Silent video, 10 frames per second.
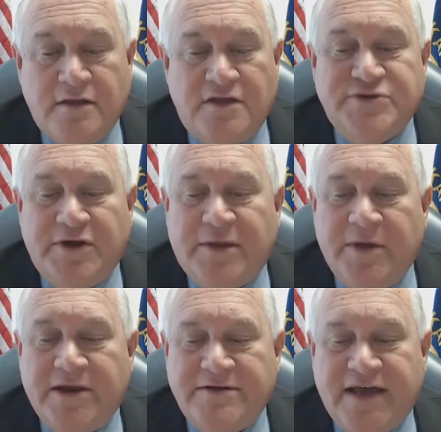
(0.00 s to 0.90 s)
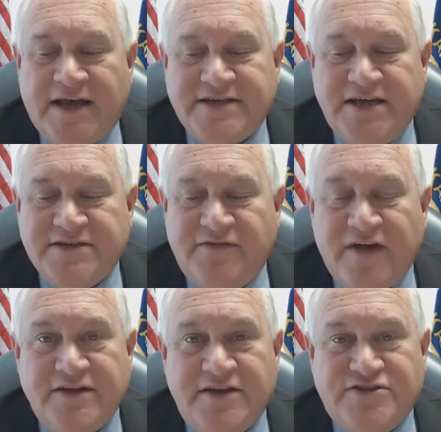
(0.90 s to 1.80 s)
The Joint Committee on Taxation
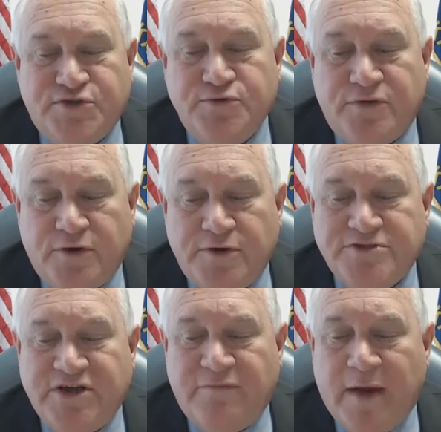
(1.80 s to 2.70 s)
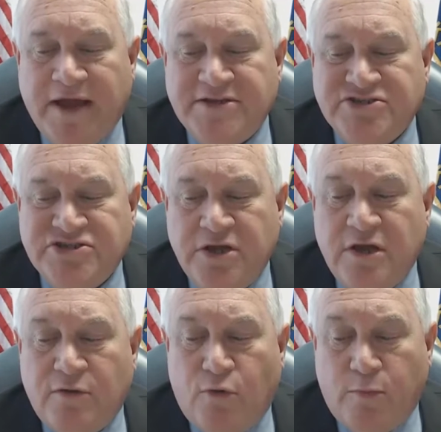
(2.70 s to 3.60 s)
found that 2/3 of Biden's
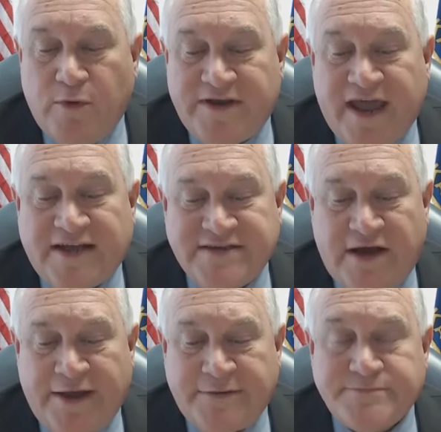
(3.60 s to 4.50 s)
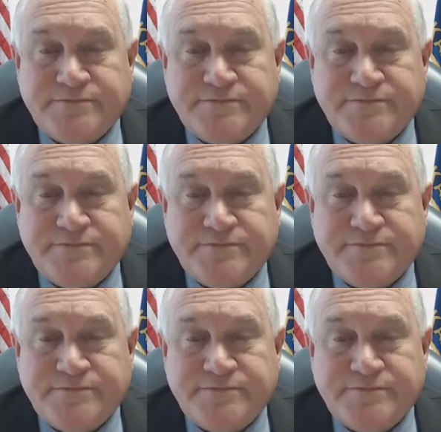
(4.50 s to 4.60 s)
corporate tax hike